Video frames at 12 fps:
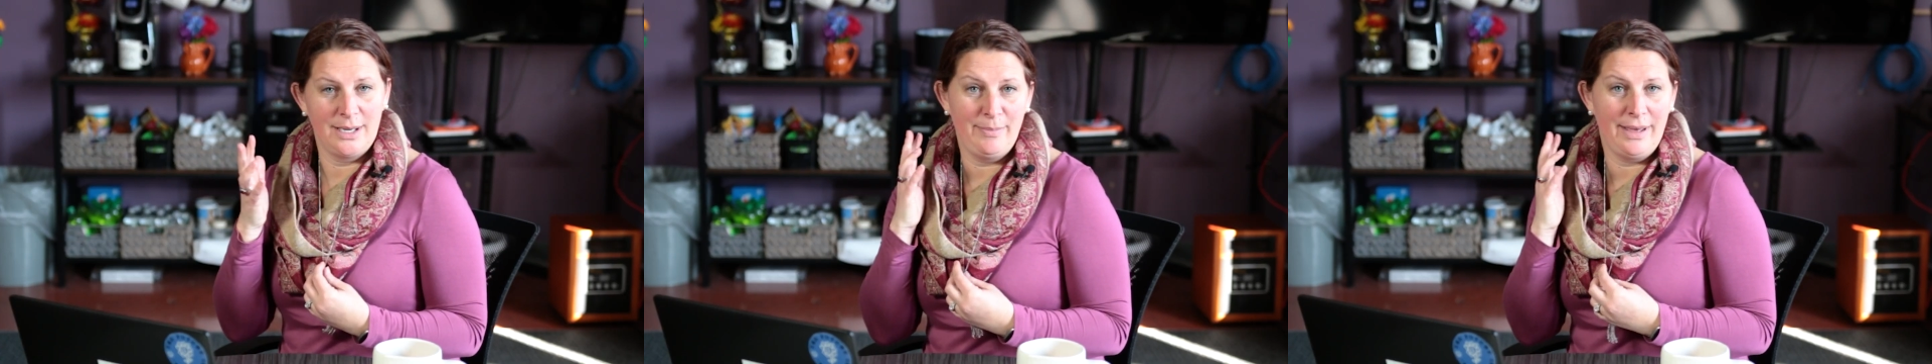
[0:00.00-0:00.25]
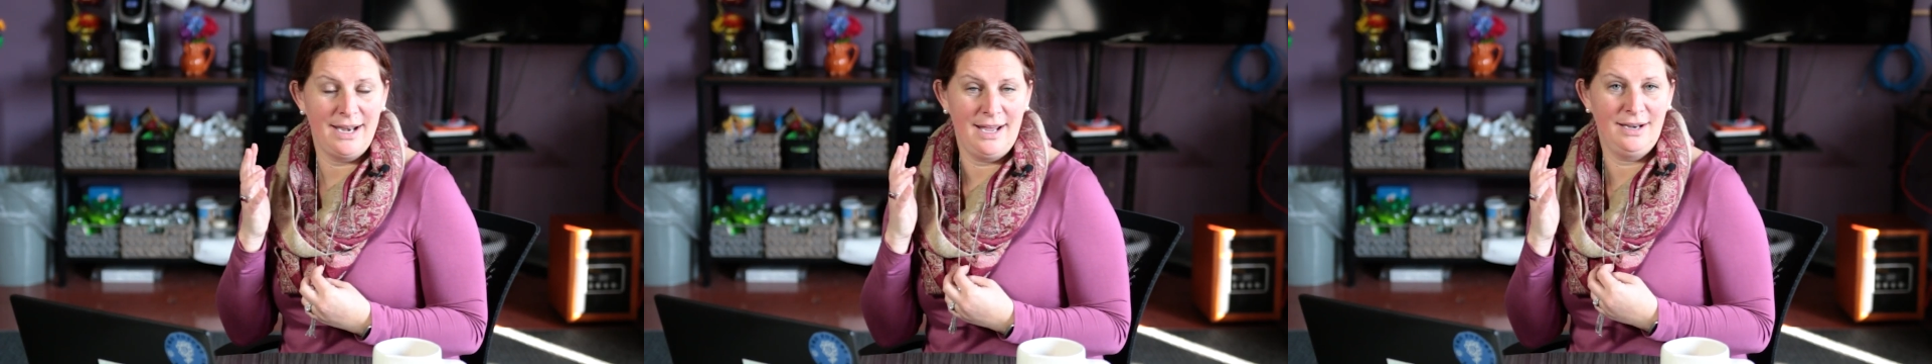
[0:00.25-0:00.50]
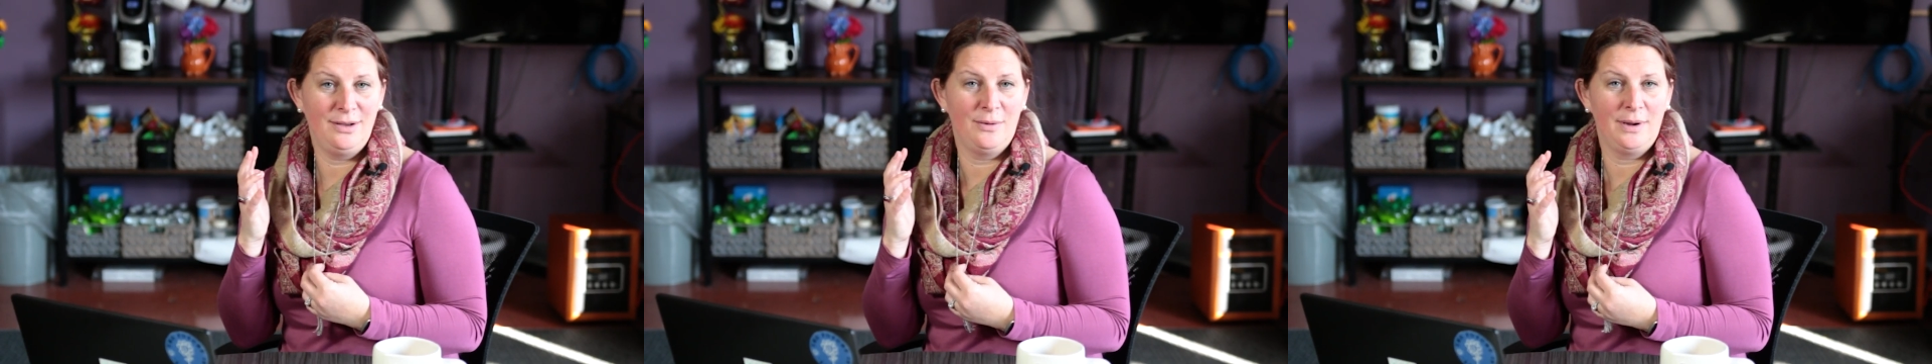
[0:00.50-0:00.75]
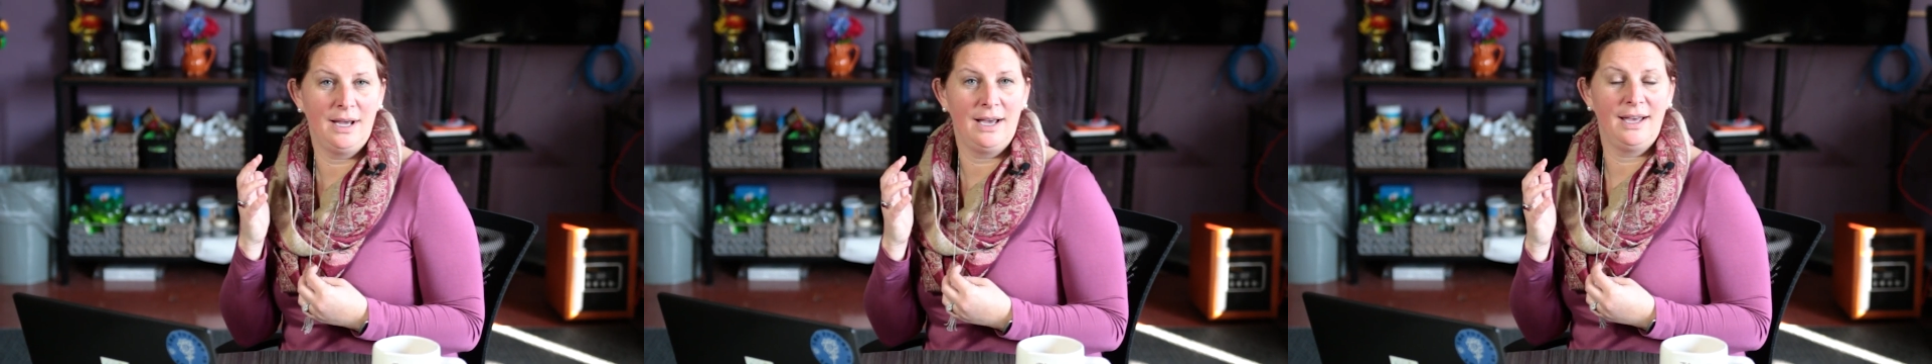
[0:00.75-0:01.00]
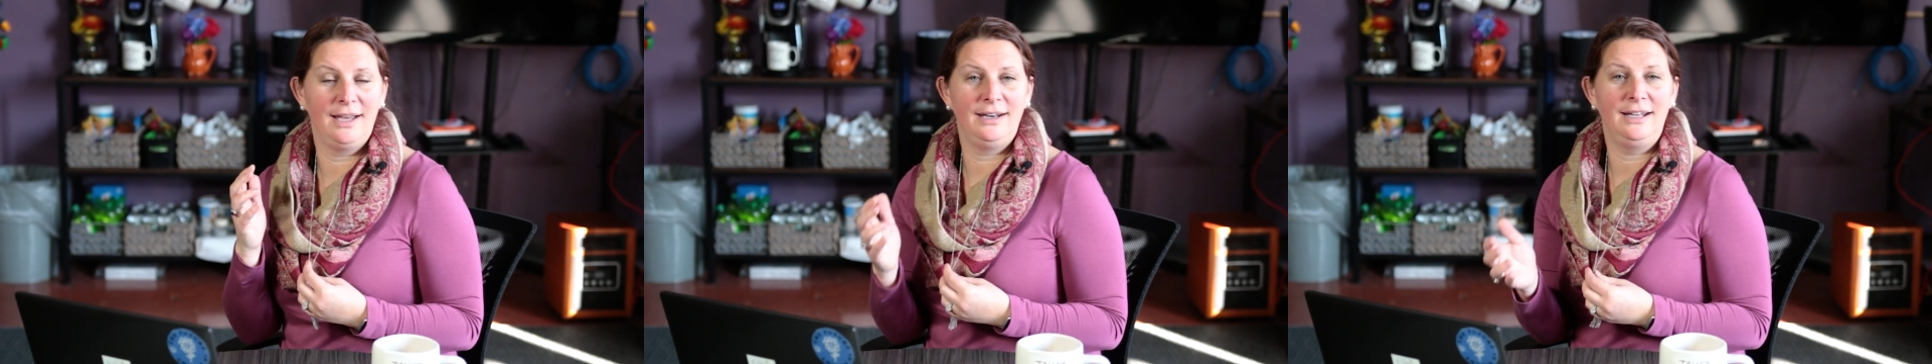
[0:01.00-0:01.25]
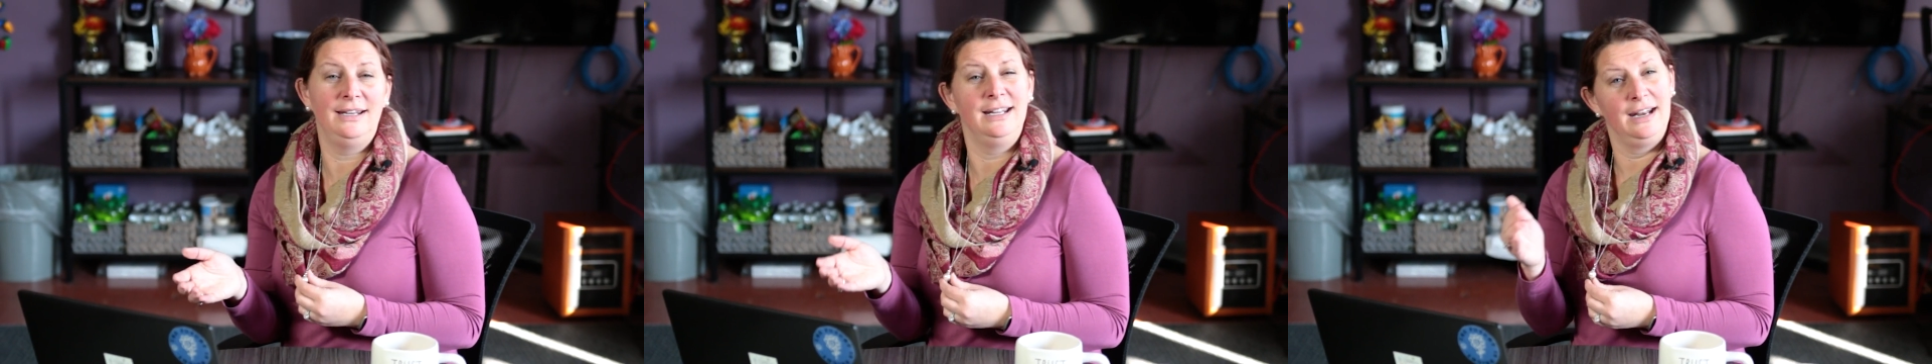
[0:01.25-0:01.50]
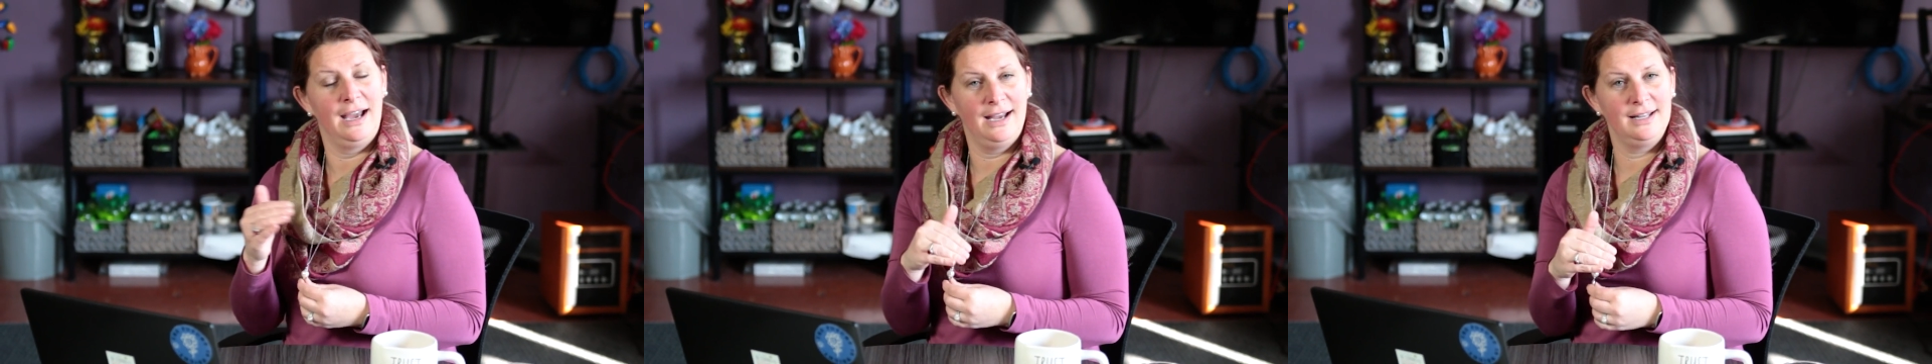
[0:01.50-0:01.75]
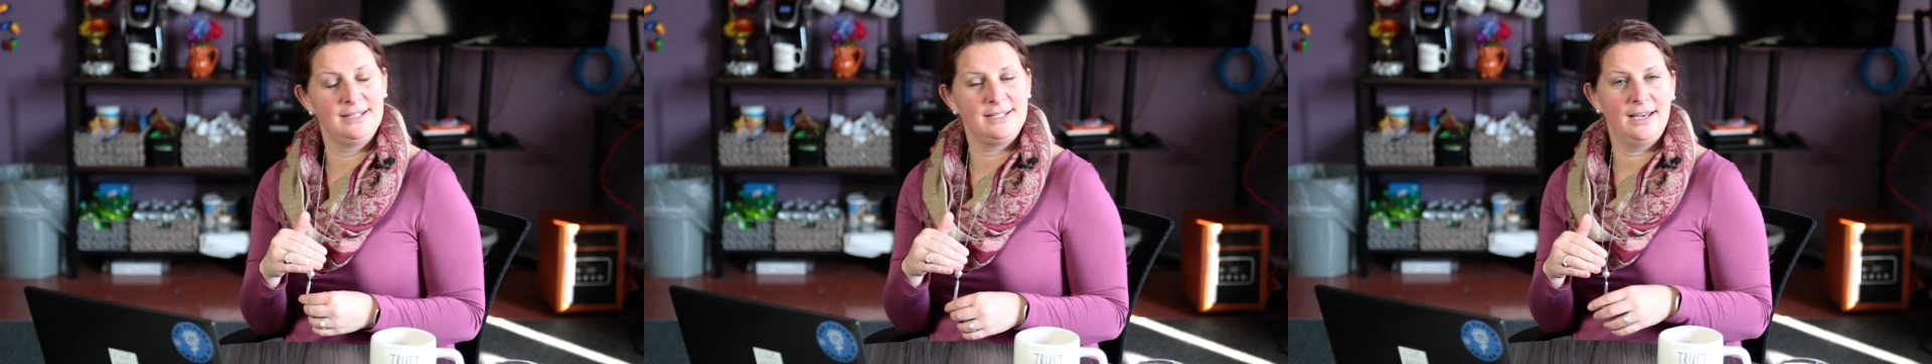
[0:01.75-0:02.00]
of bedhead going on, and in
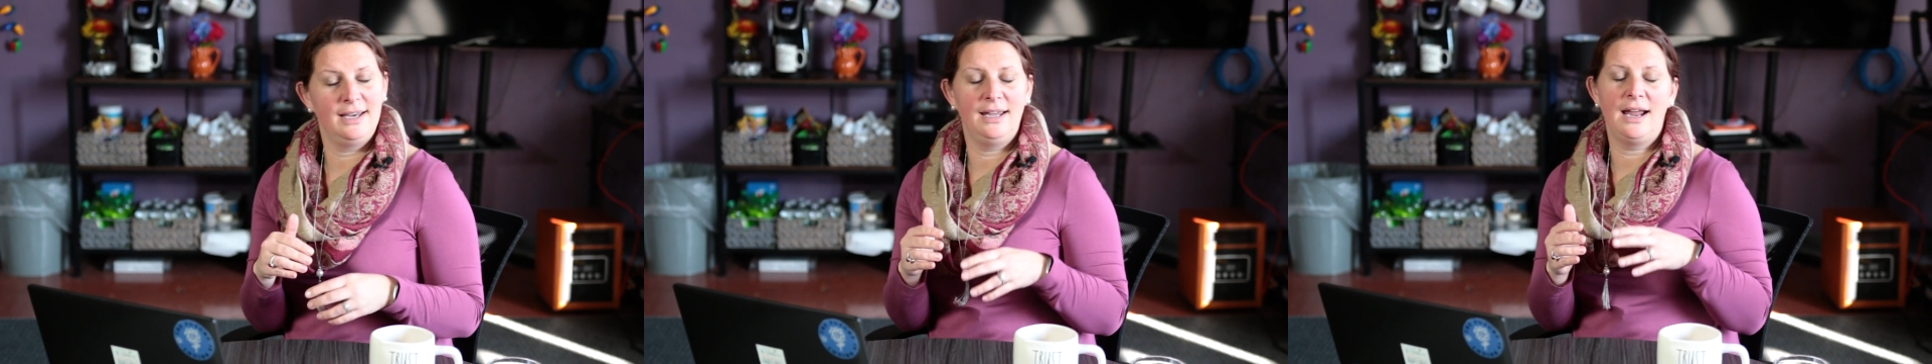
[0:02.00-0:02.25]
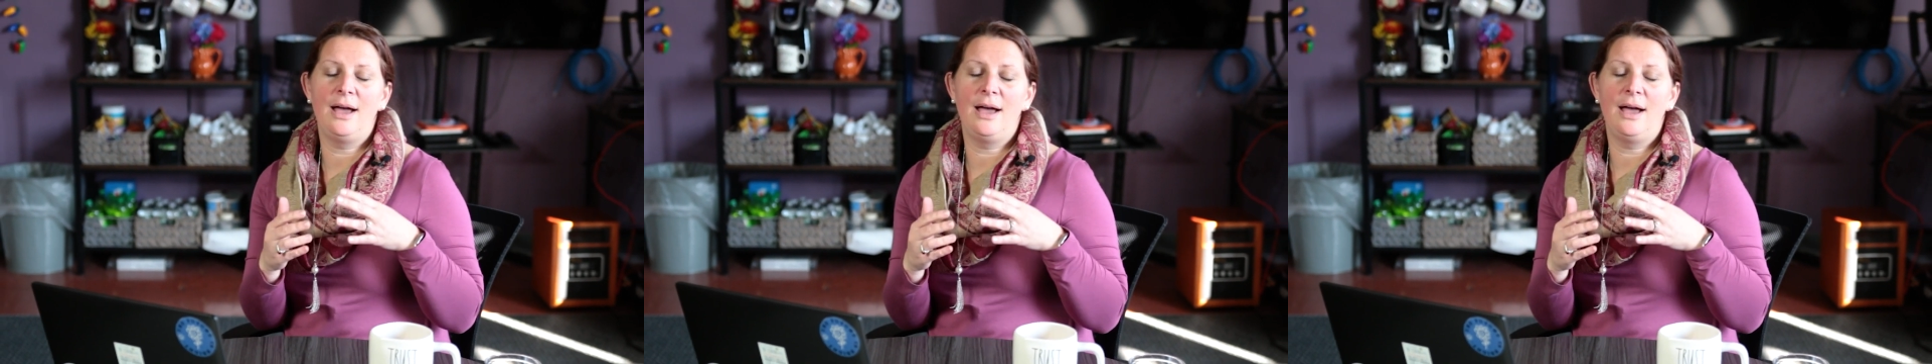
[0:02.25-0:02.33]
hindsight,